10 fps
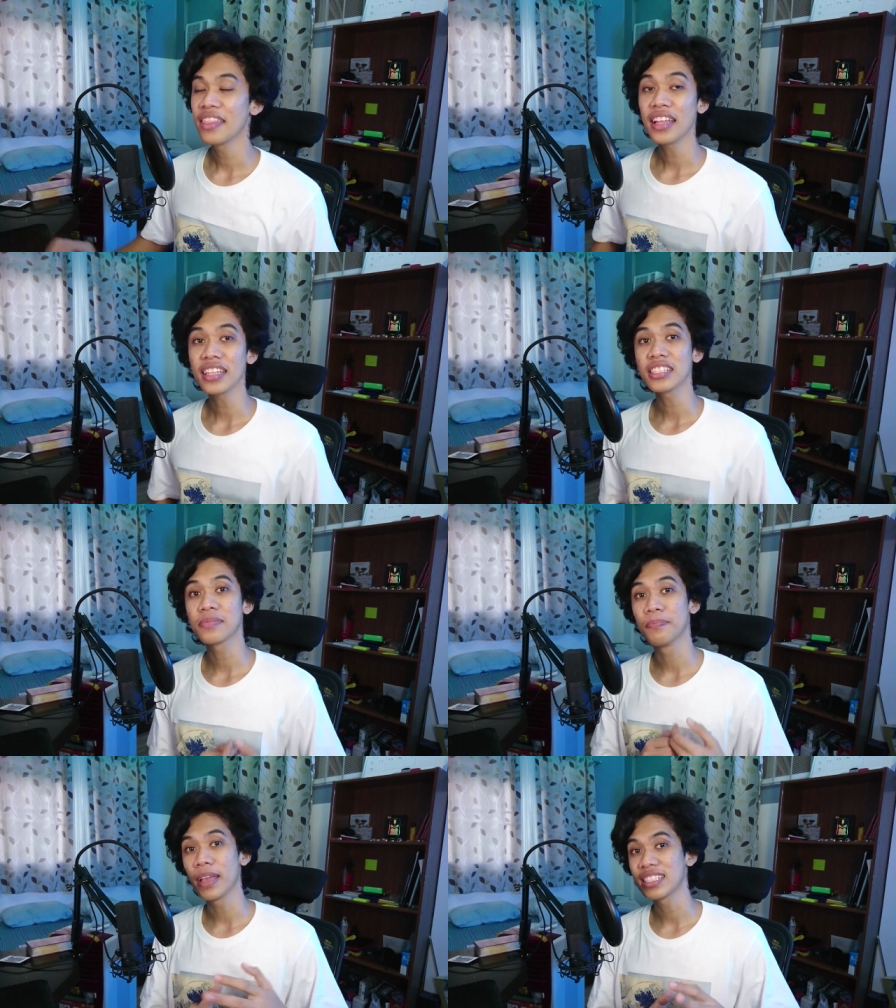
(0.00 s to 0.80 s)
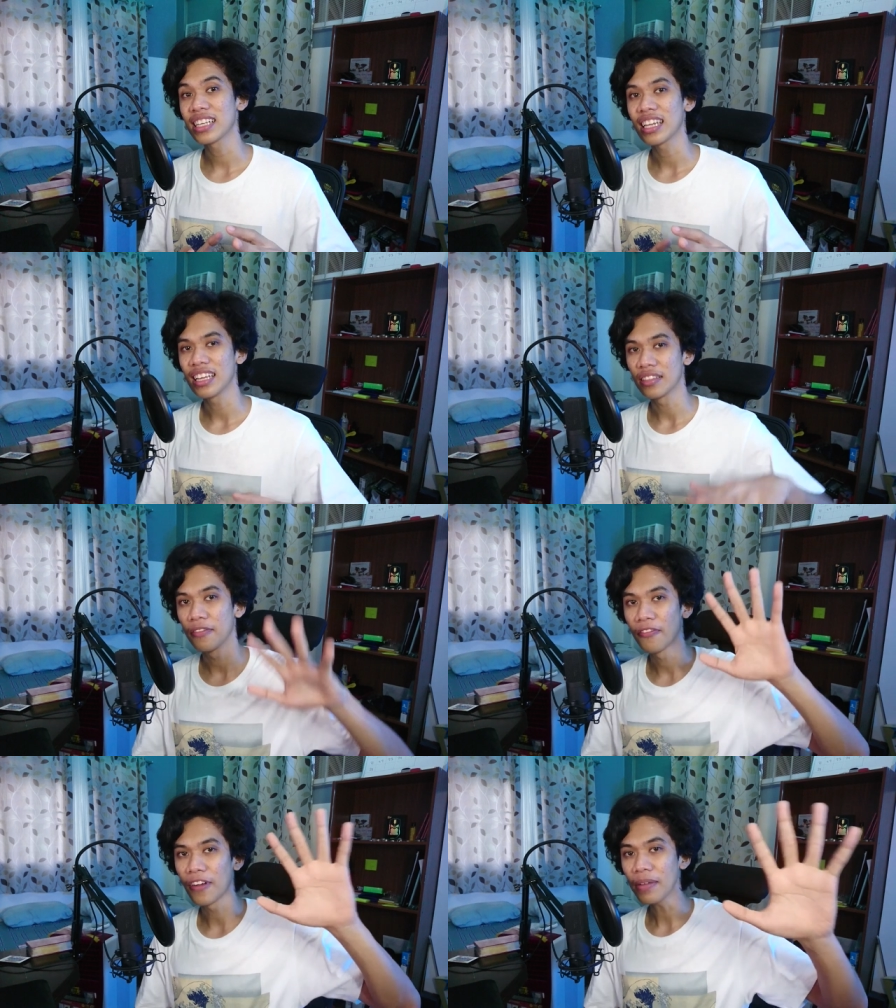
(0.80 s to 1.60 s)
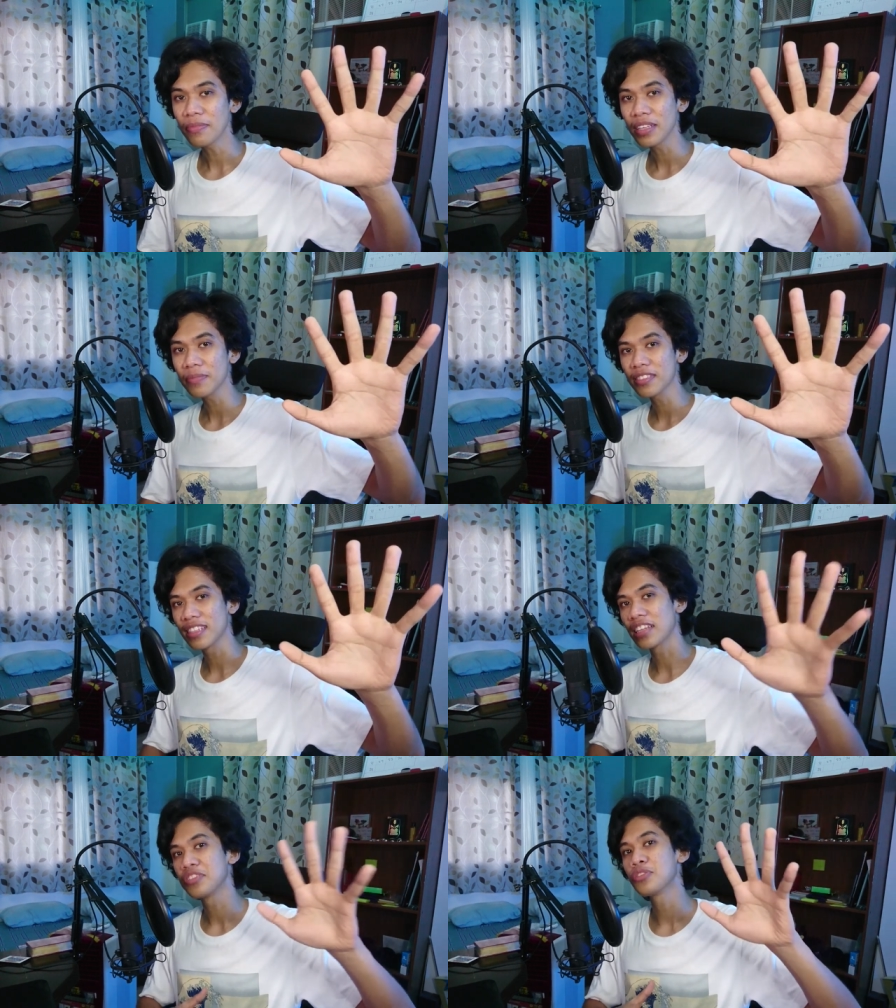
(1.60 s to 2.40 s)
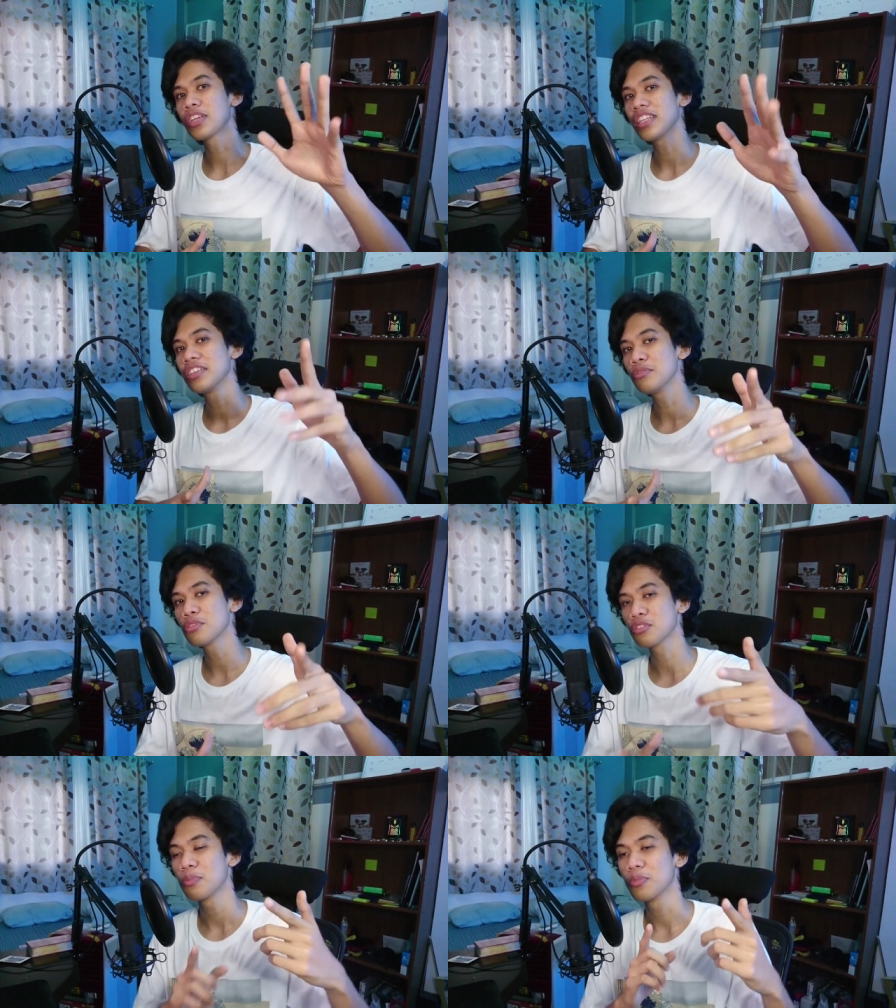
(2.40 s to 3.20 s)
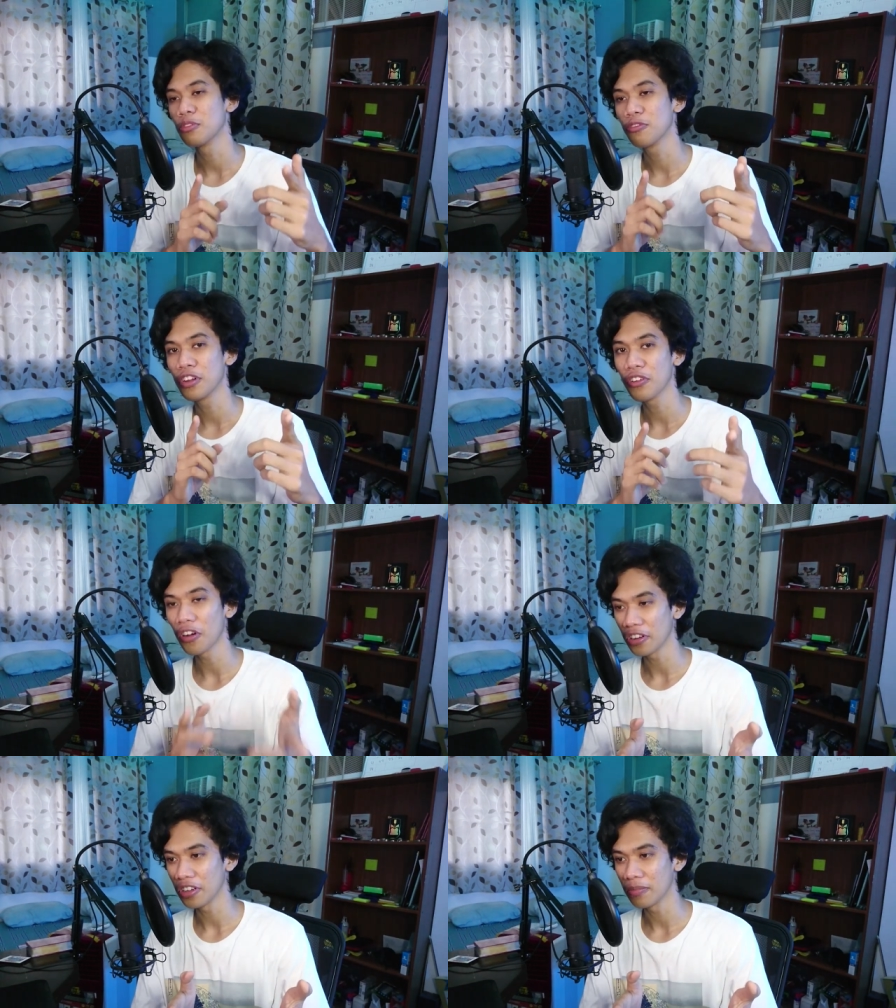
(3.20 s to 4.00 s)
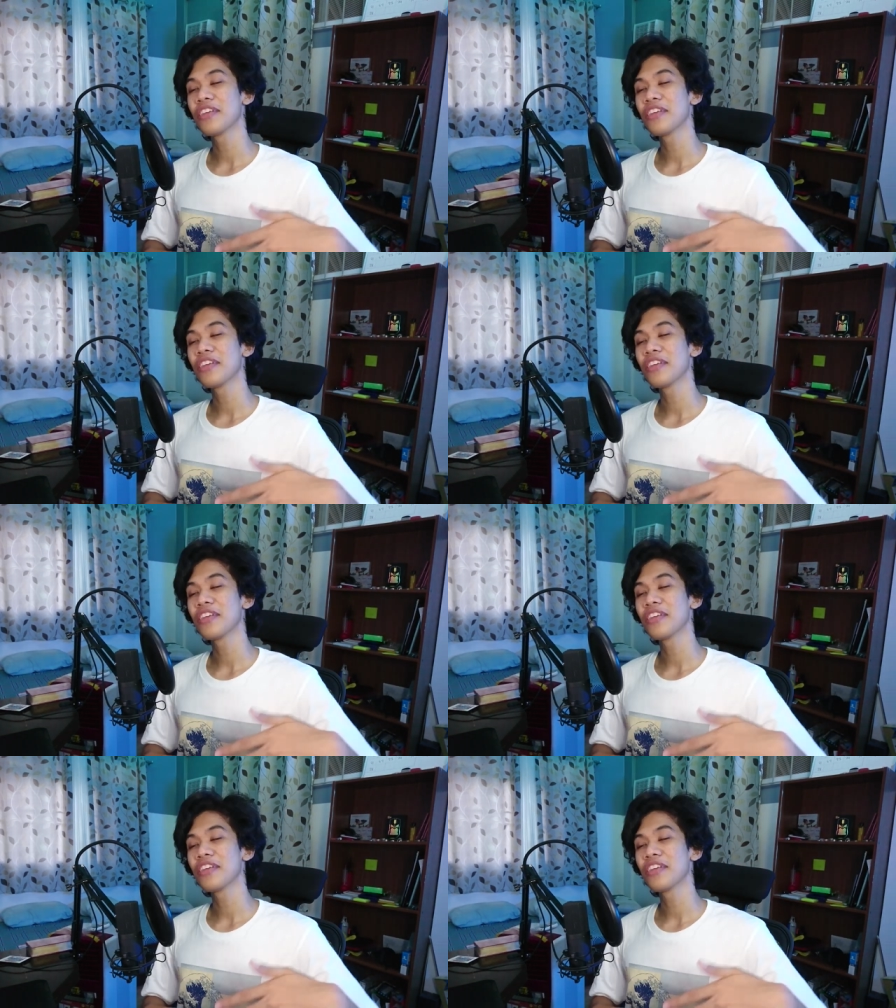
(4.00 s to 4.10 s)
And that is basically it. 5 tips that you can use to improve your audio.